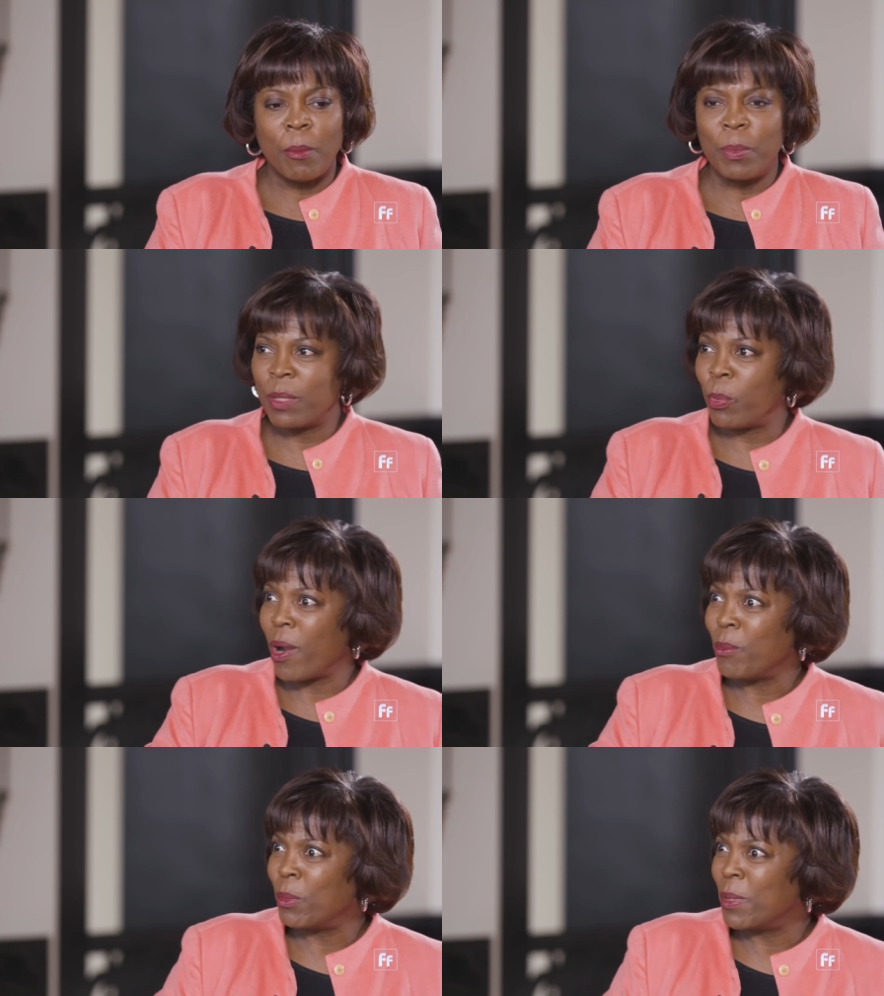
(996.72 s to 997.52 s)
But the
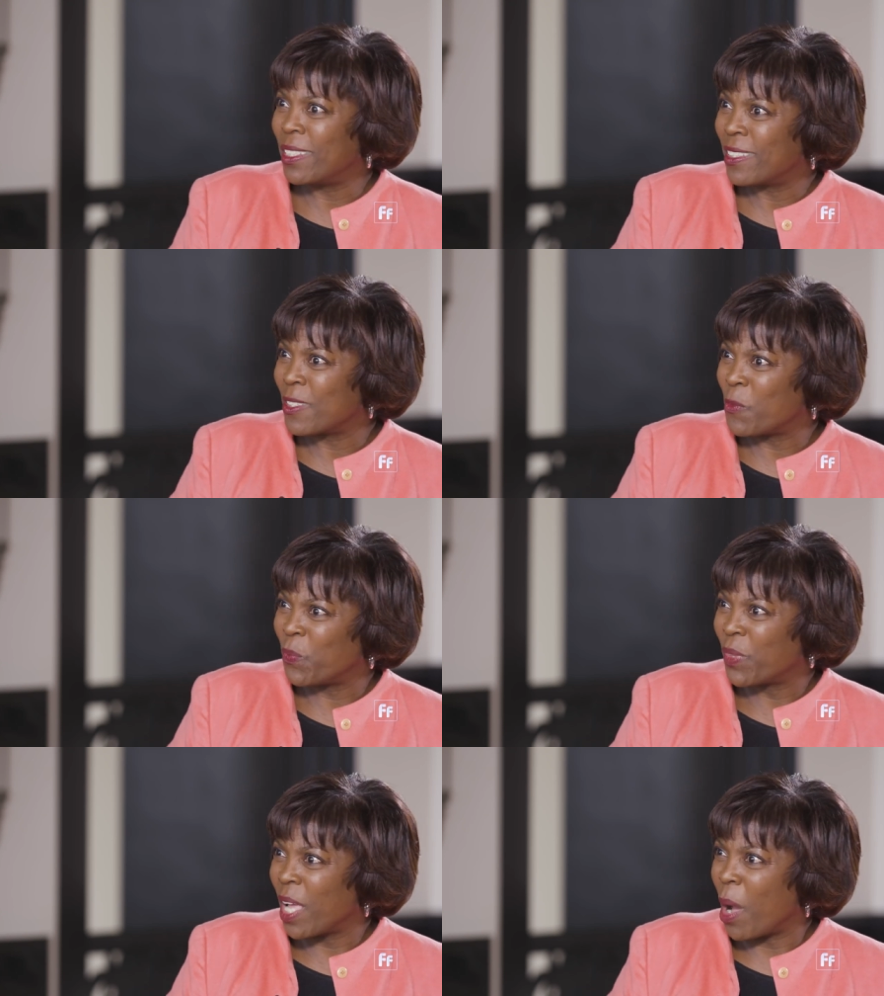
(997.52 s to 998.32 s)
problem is,
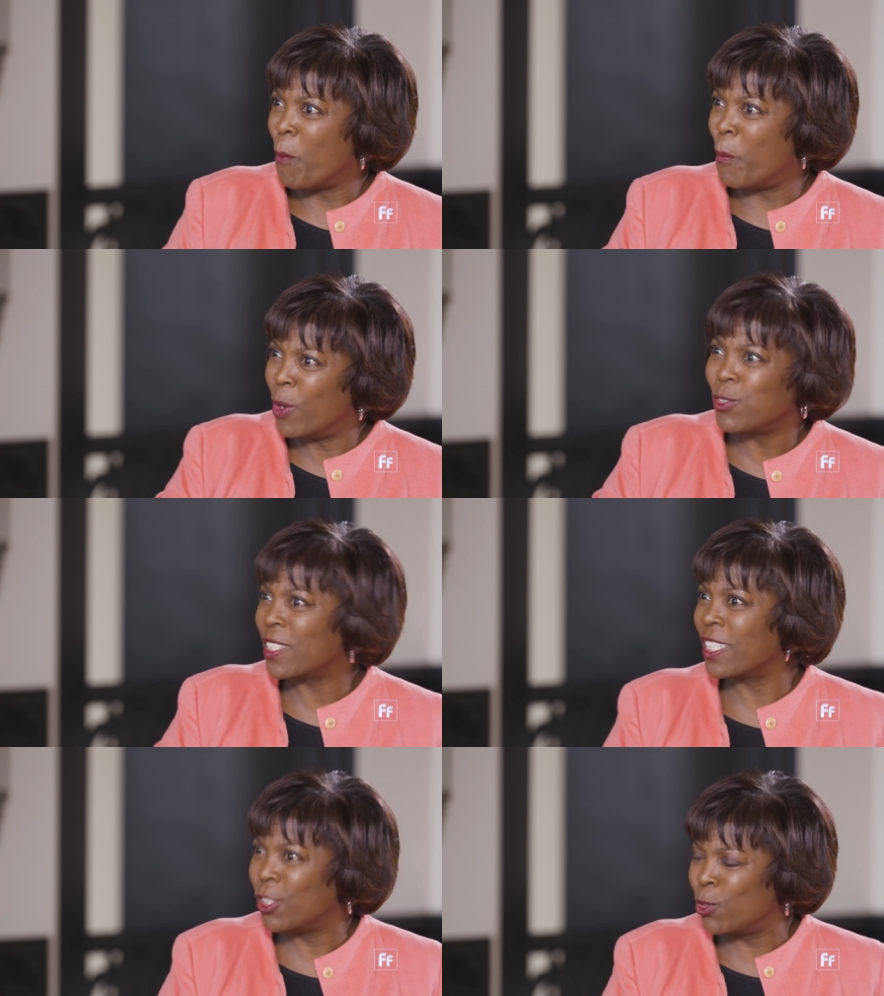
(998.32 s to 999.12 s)
most
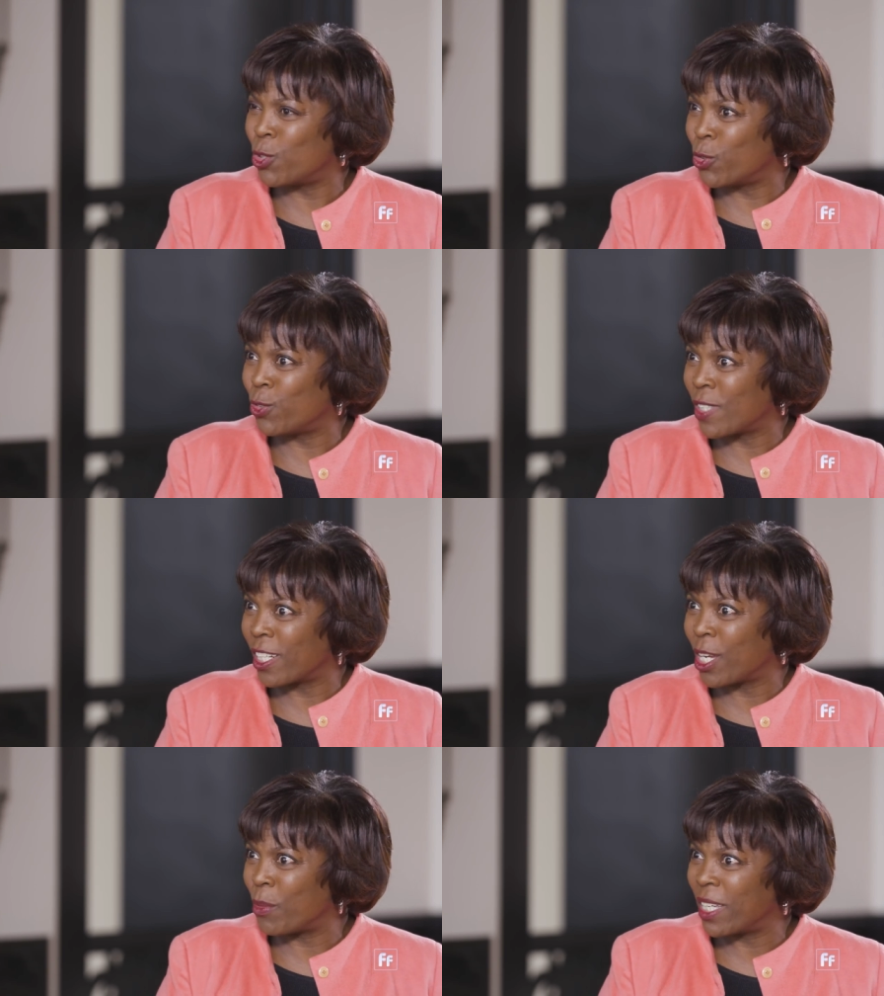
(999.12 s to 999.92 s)
of the new tools that
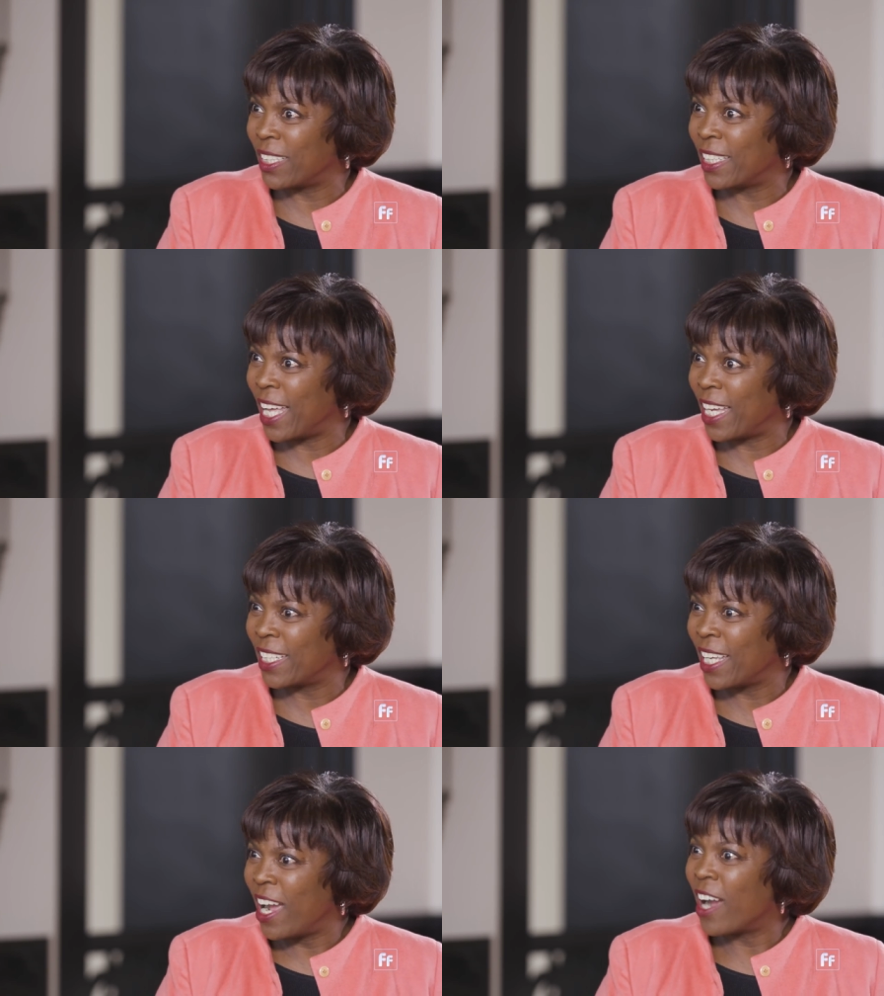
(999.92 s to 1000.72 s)
are coming
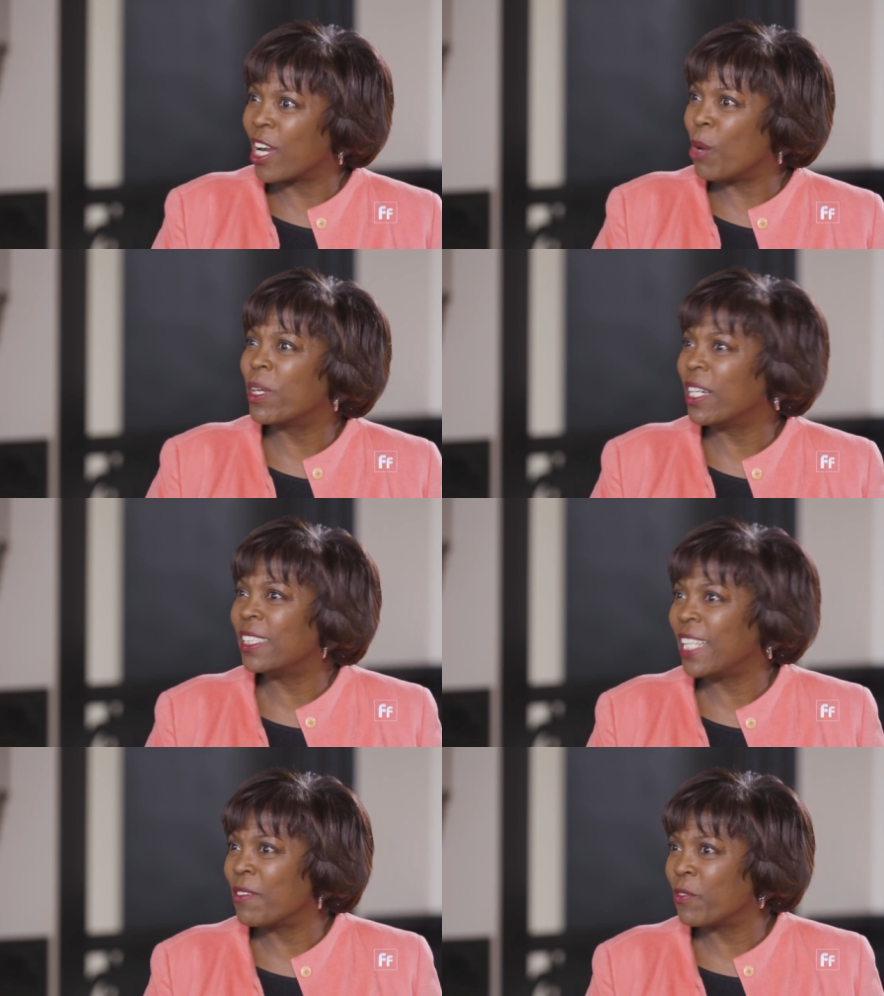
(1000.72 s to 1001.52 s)
online are coming
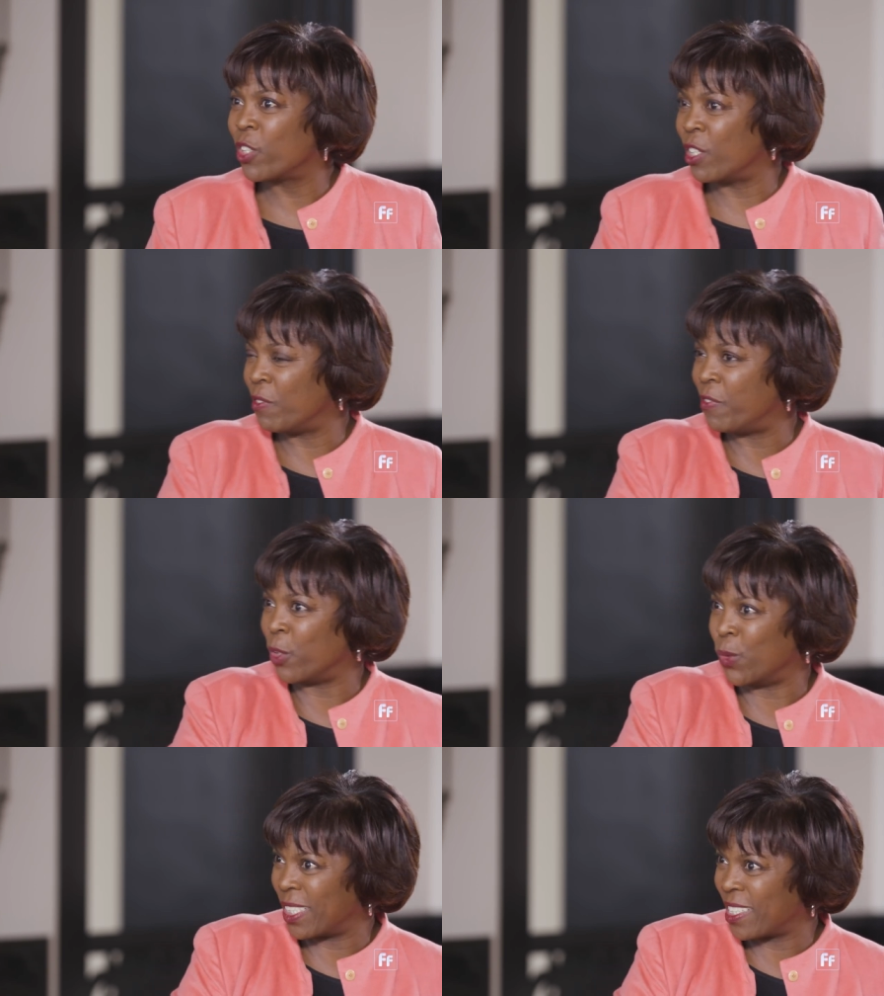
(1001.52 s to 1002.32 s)
online for the
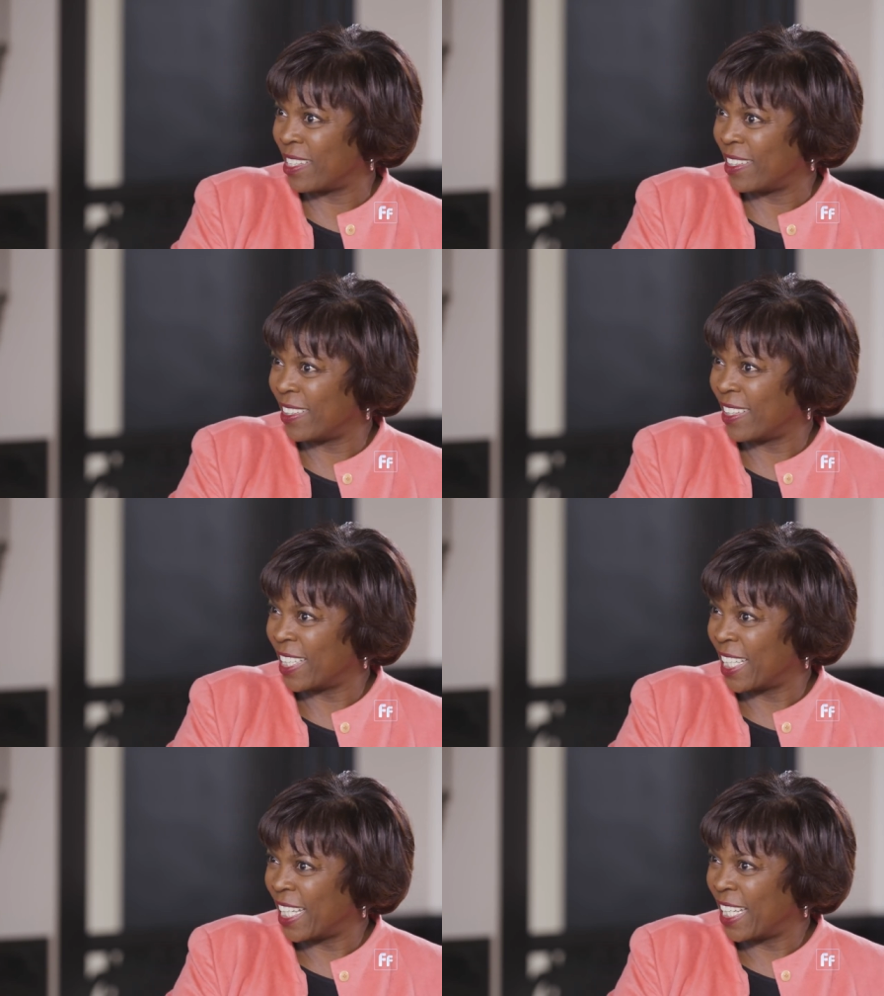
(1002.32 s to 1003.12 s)
affluent
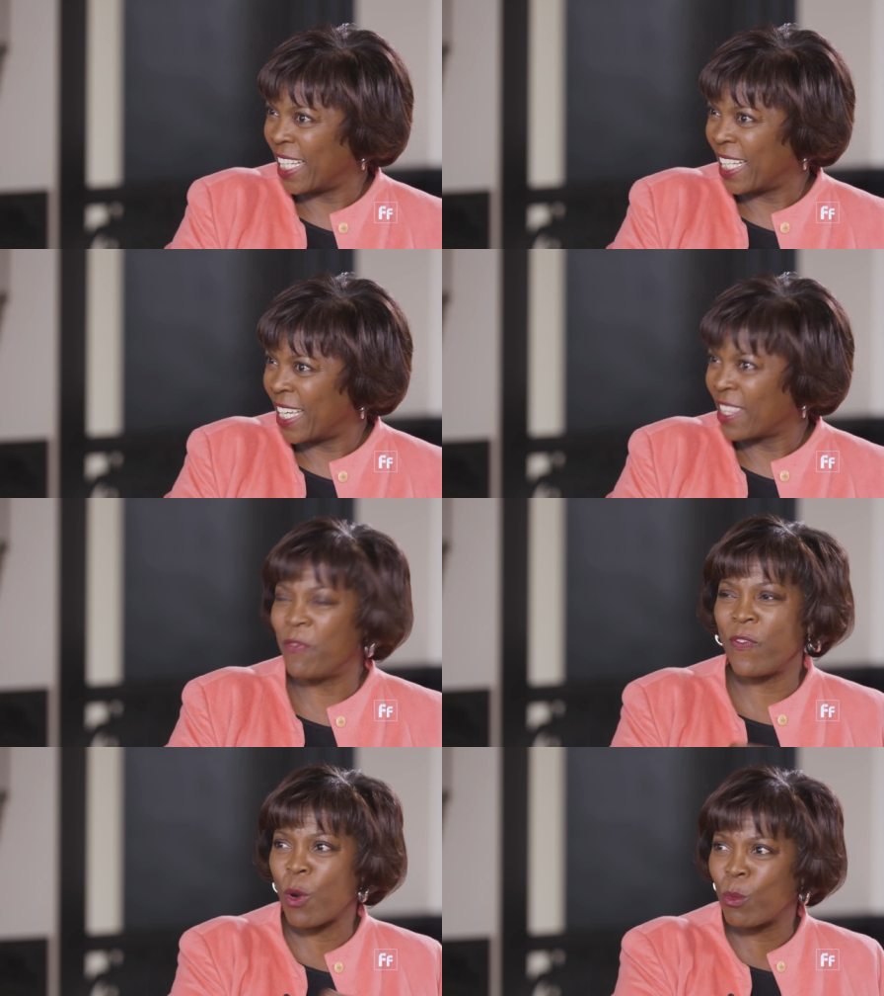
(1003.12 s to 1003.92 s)
the
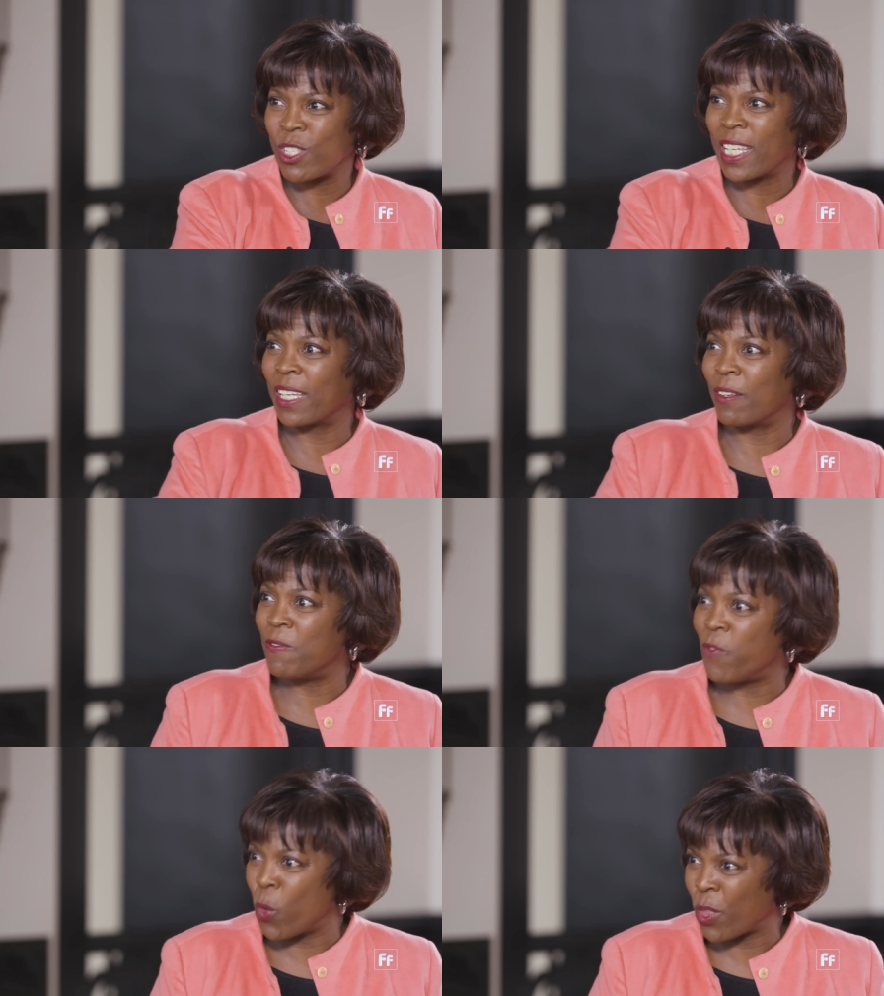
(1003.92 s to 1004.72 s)
farmers that can
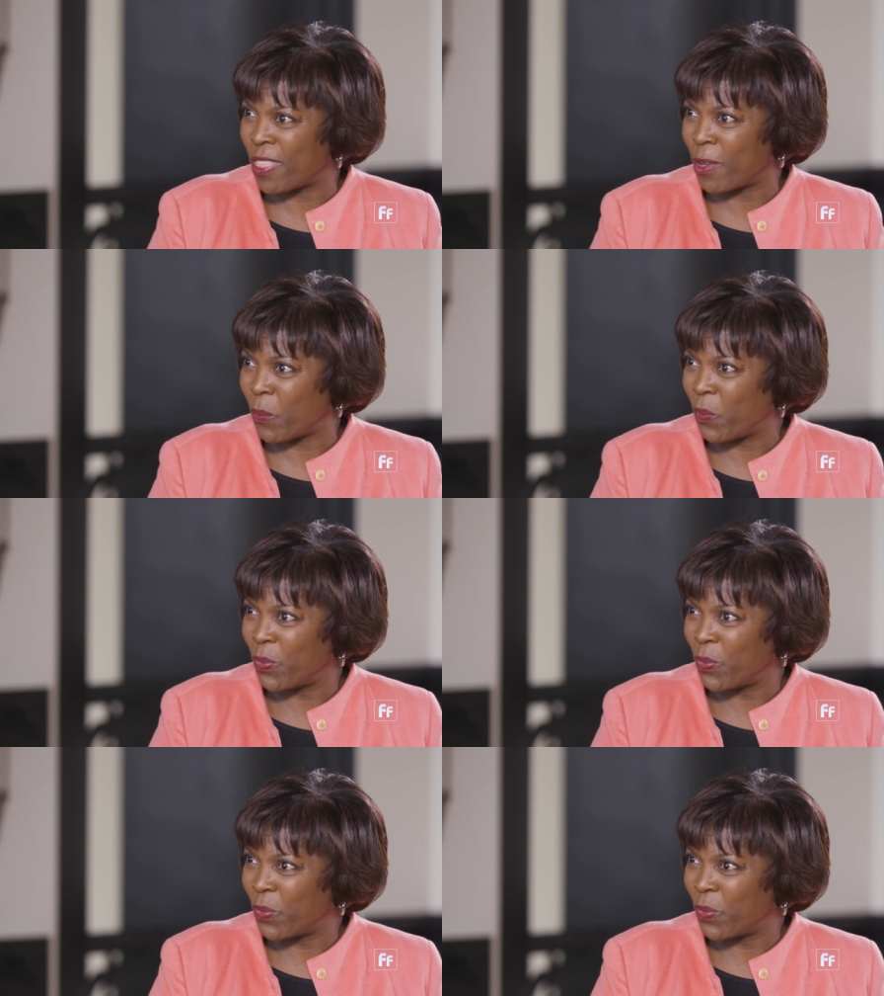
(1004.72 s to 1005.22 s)
afford them.